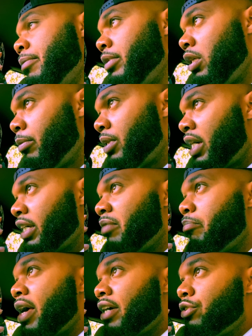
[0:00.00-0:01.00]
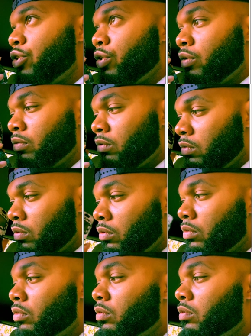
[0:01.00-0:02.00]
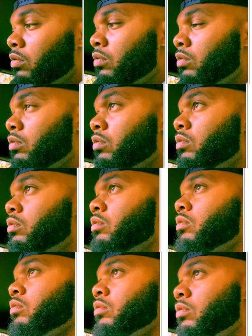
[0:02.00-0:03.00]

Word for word: and number, and I get back to you.